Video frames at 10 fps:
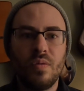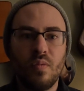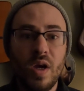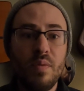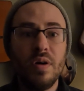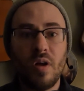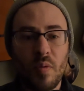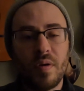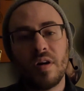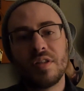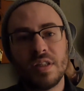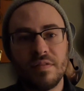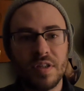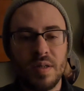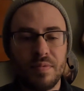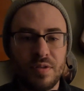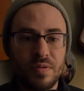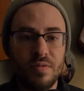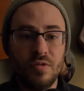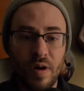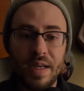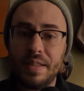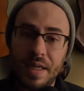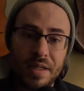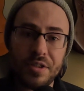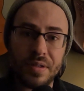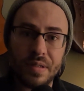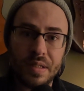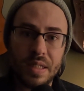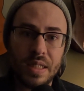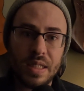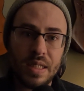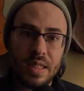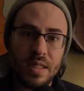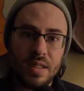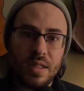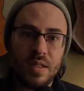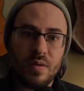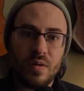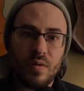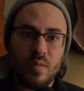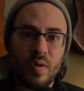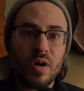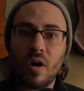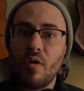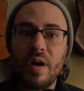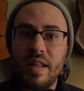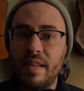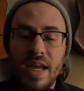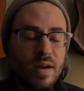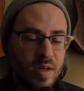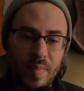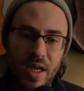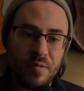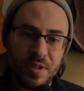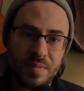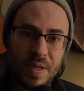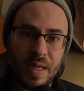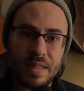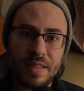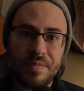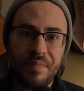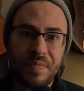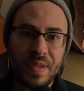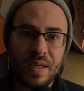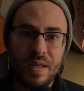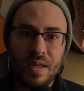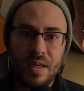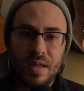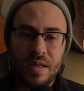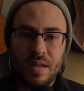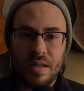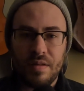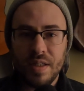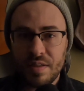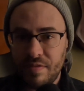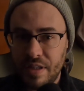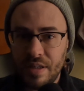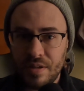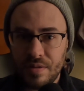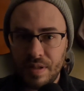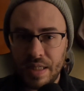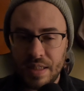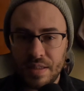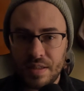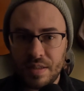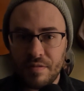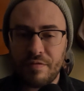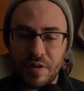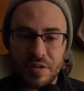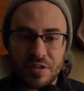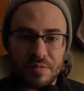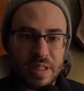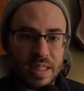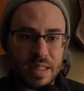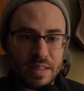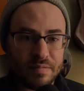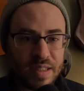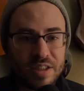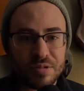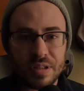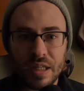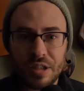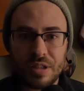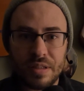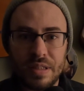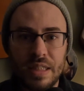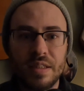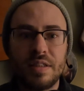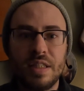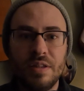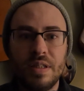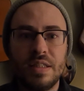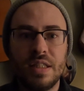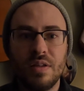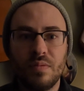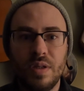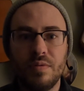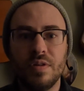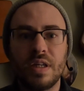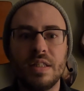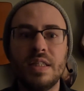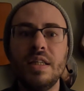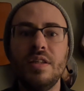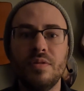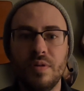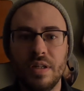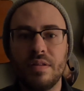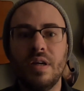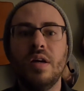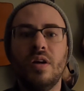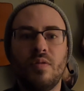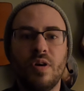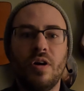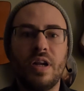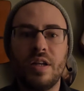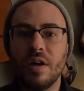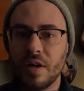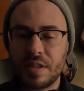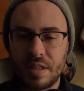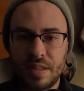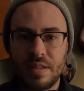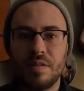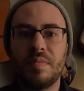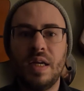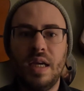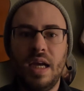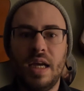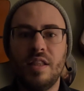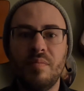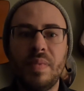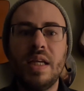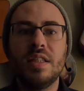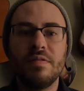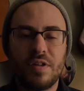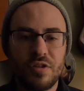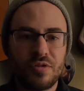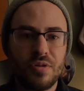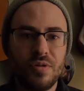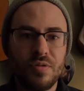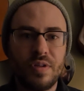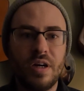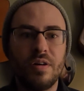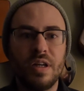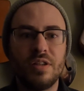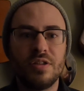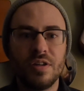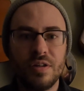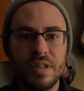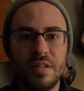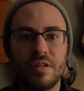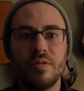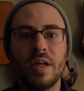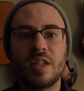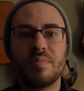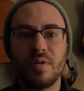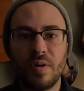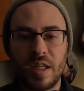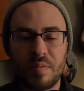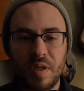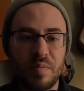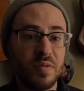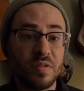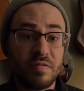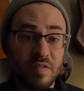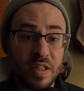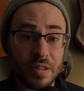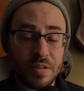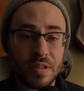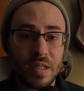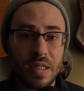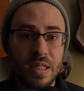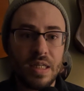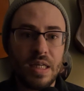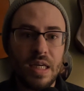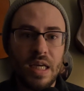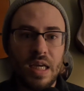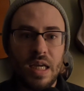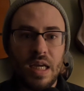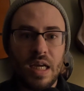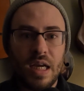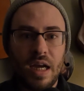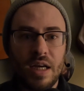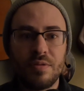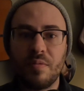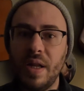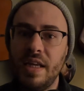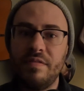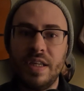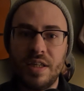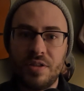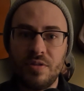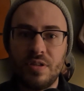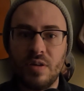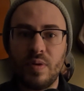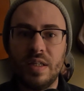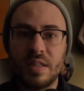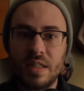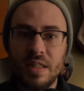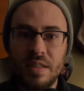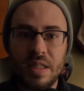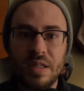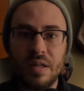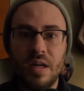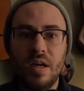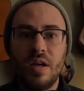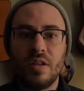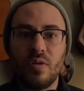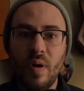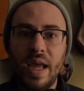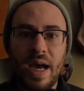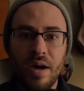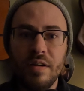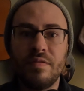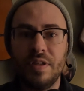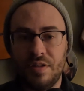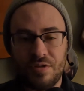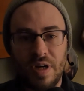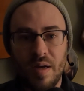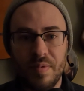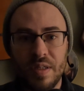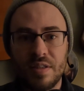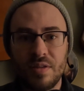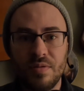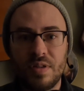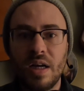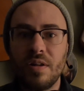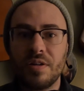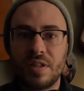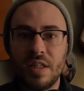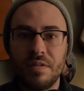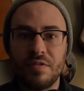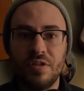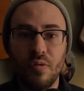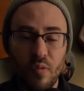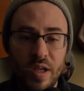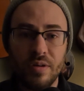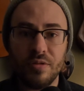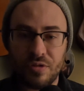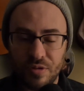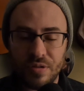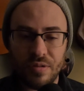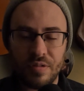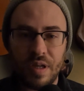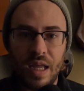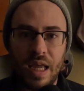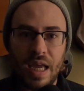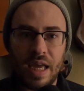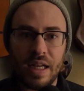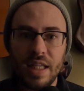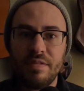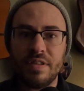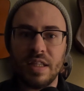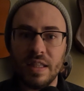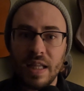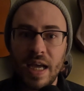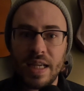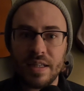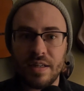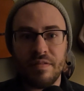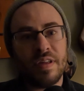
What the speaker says: we will open ourselves up to great danger. We are already there in many respects. Now, this video is the first, really, an introduction in a series that we will continue with regarding narcissism and the means of control that are exerted through exploiting people's fears. As with many of the issues that we discuss here, the way out of this trap is to tell ourselves the real truth and live in the light of